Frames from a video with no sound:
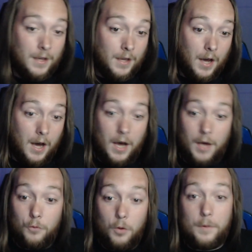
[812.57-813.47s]

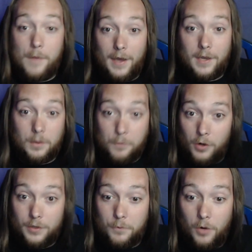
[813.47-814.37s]
We'll be back at the
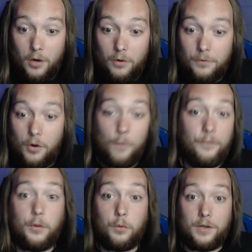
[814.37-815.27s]
park tomorrow.
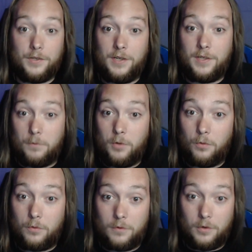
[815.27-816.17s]
Hopefully we're going to see some
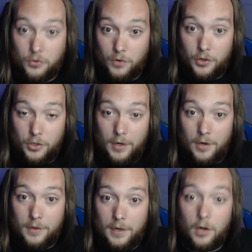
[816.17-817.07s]
new construction
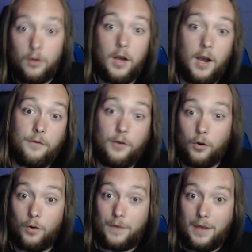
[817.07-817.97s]
out there. I've
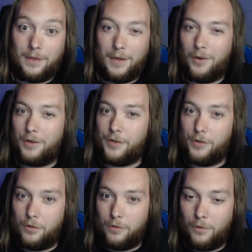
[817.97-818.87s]
heard that there is
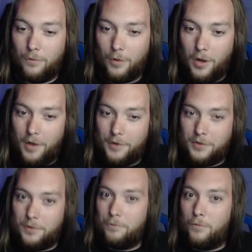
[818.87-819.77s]

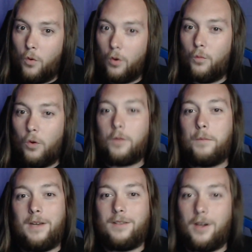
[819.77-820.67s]
some more work
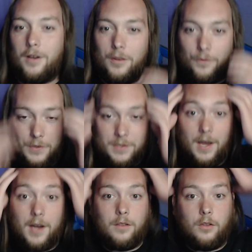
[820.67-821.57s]
being done on the
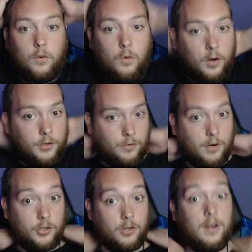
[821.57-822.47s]
facade of the new haunt
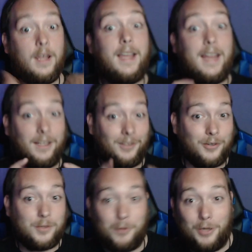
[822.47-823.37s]
structure. It
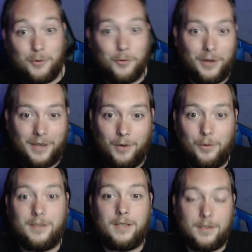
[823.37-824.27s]
looks pretty cool. I can't
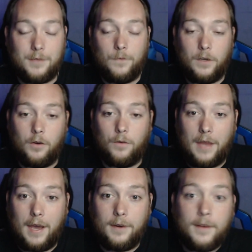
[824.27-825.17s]
wait to get some video of
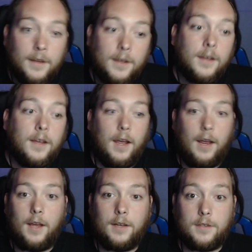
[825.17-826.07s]
that.
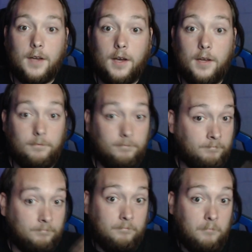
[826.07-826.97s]

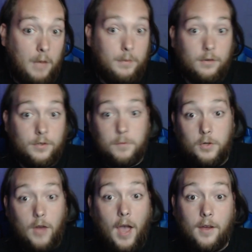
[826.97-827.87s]
And maybe there's going to be a
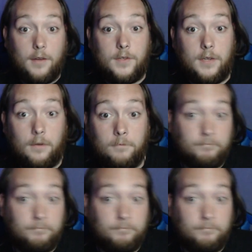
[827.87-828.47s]
track on scene.